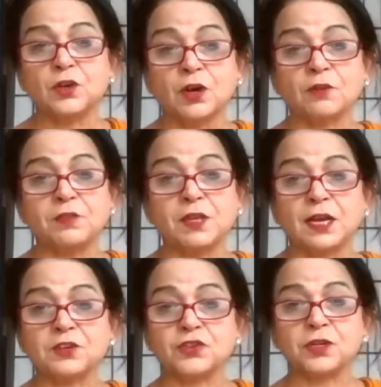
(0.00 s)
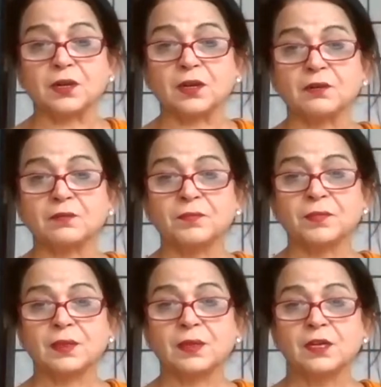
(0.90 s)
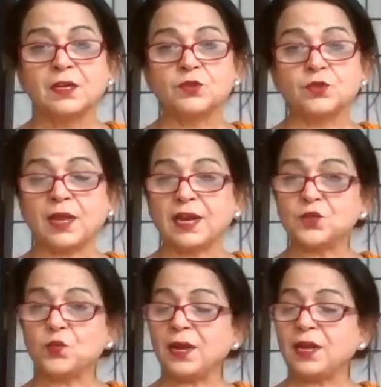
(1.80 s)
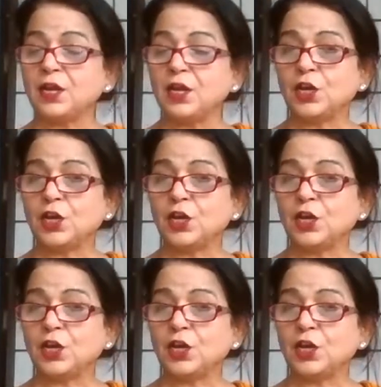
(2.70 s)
of the action. So that's why